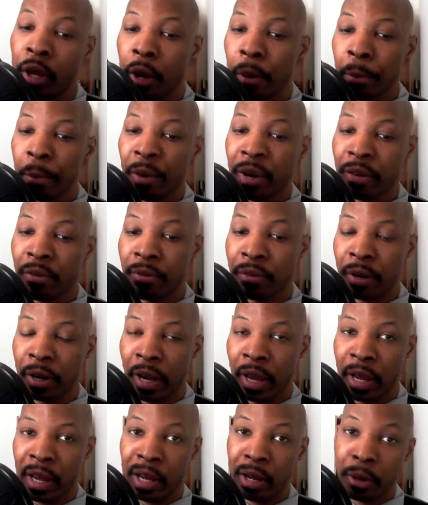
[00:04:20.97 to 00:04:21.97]
But for
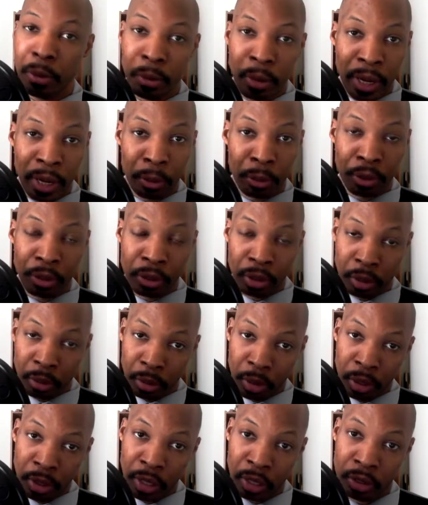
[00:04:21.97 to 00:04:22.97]
now, I will see you all
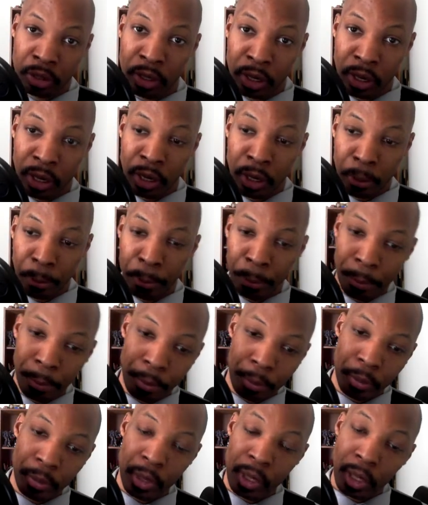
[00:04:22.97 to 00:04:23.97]
next time.
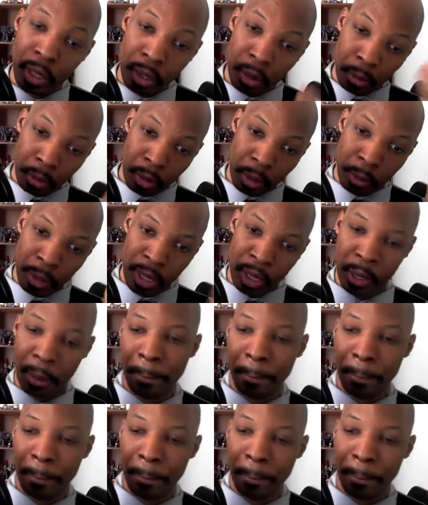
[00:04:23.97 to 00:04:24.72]
Bye-bye.